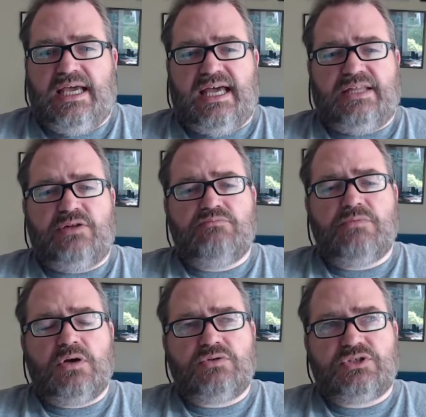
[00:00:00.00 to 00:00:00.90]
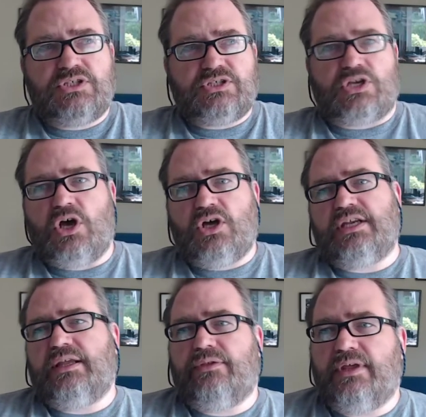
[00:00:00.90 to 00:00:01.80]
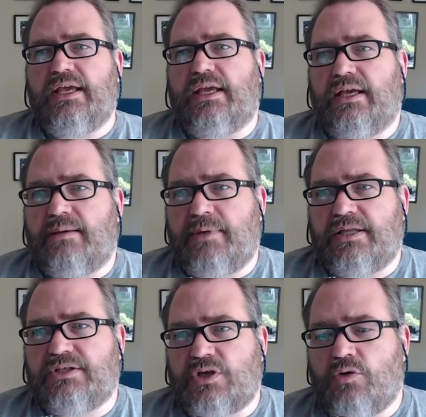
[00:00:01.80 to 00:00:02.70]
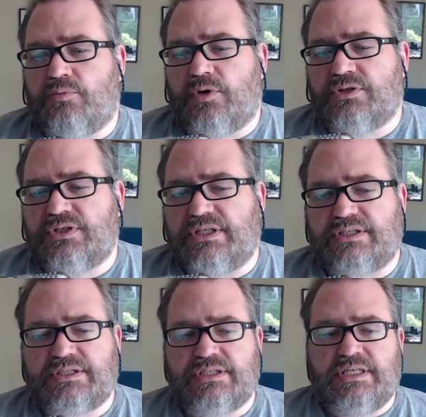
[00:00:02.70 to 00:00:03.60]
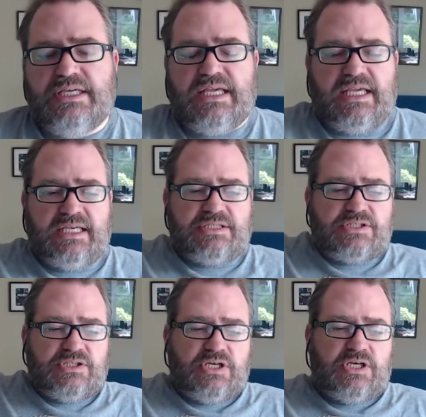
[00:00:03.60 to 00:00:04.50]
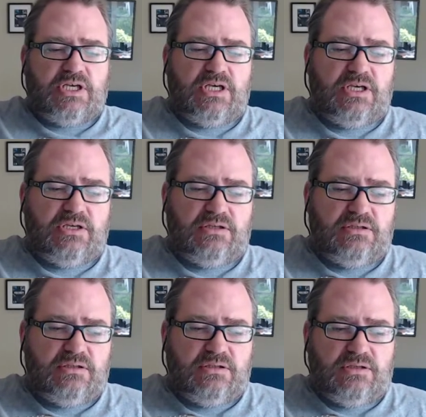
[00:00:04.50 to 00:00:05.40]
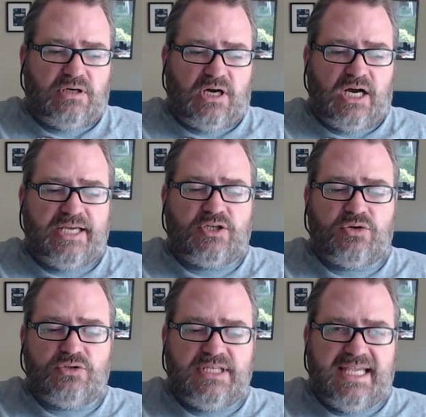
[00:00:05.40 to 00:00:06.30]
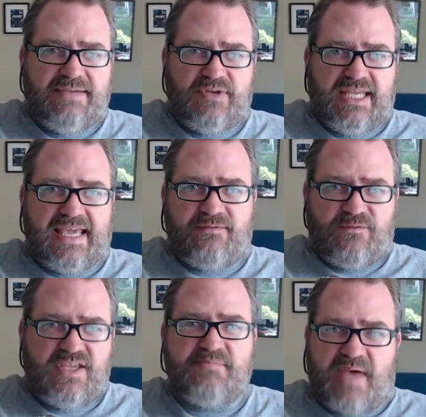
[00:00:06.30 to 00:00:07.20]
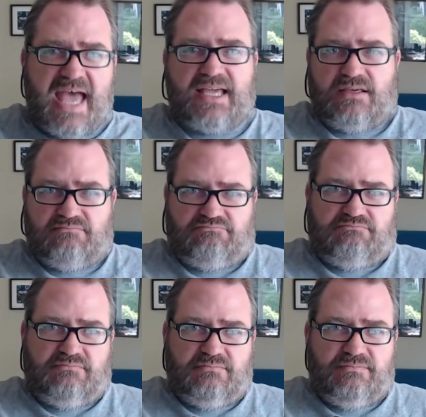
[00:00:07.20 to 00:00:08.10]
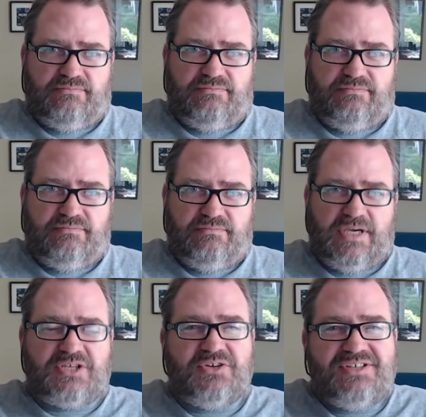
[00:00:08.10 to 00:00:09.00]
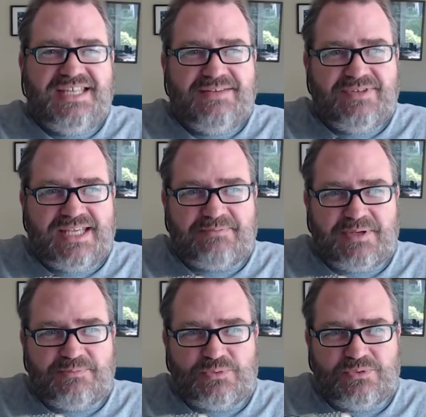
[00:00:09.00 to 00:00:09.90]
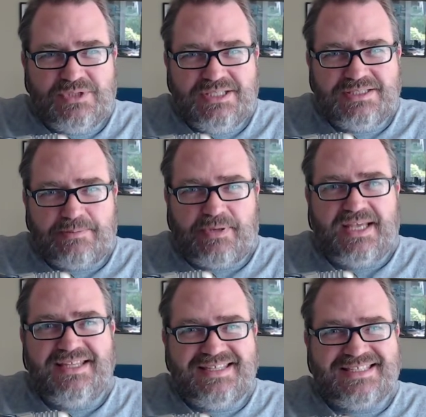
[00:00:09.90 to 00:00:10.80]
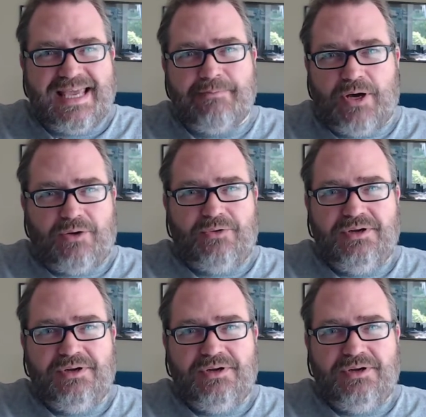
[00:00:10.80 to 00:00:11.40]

And the most disheartening thing about this whole process is that I couldn't even get feedback. I couldn't even get people to play the demo.